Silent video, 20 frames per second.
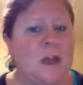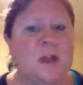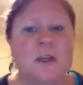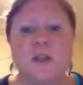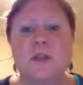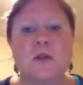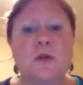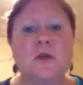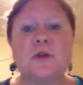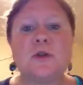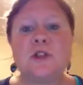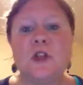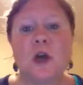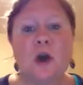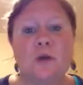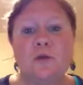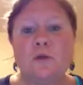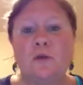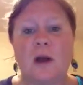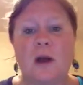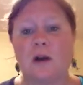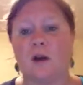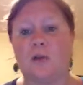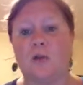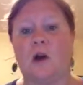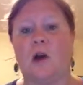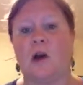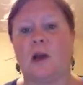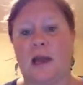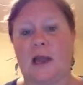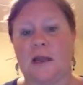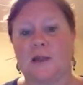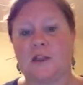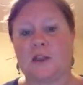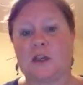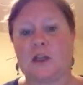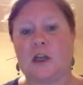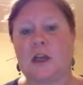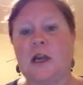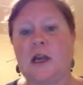So there's no right or wrong
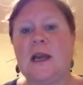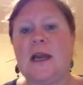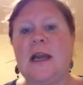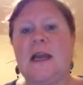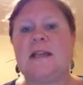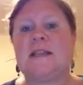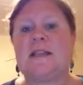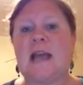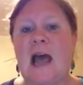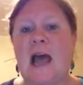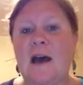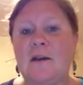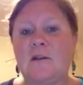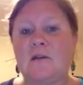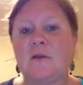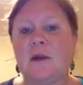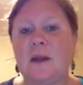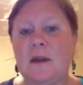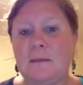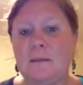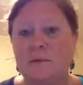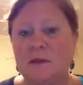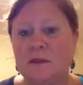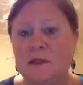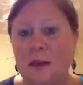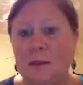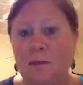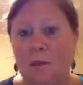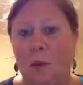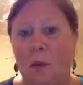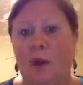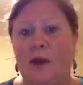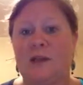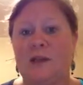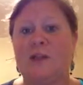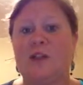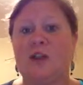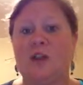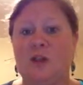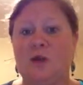answer. It's how many
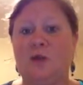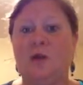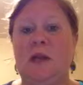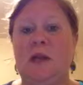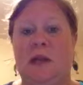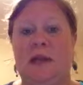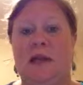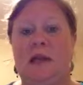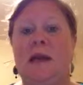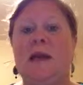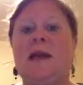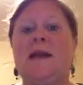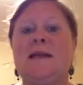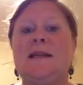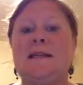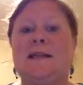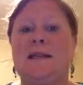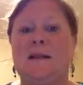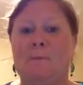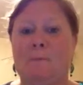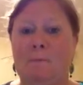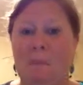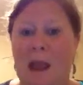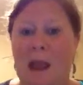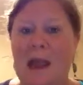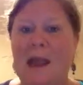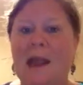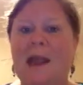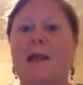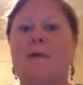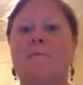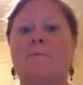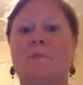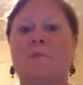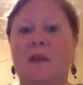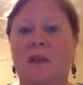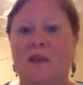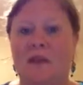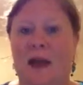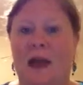subpoints you need to make
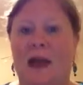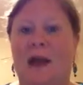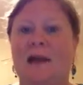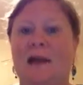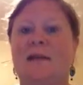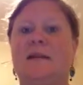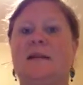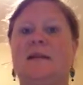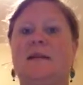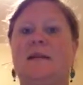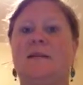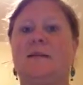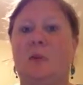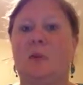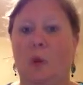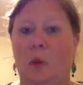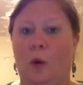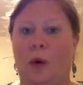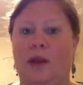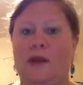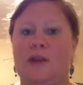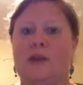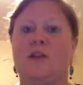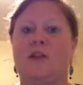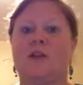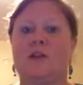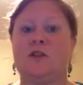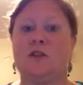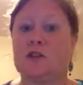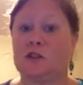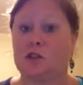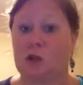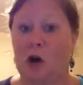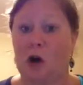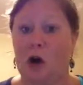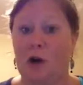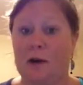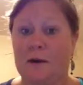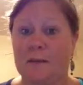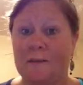that point
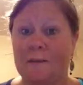strong.